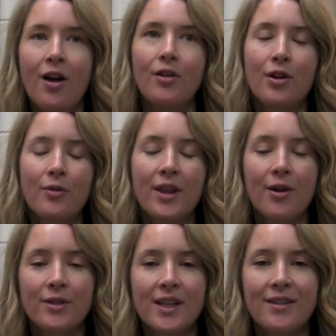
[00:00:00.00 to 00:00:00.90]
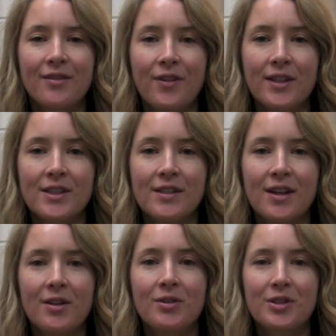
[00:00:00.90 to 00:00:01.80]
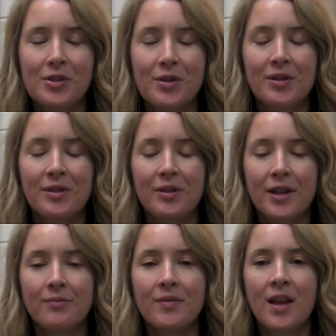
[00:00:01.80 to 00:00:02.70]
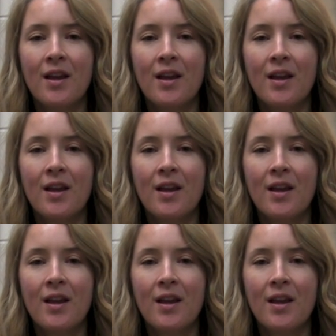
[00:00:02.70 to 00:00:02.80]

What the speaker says: along with how it affects student learning.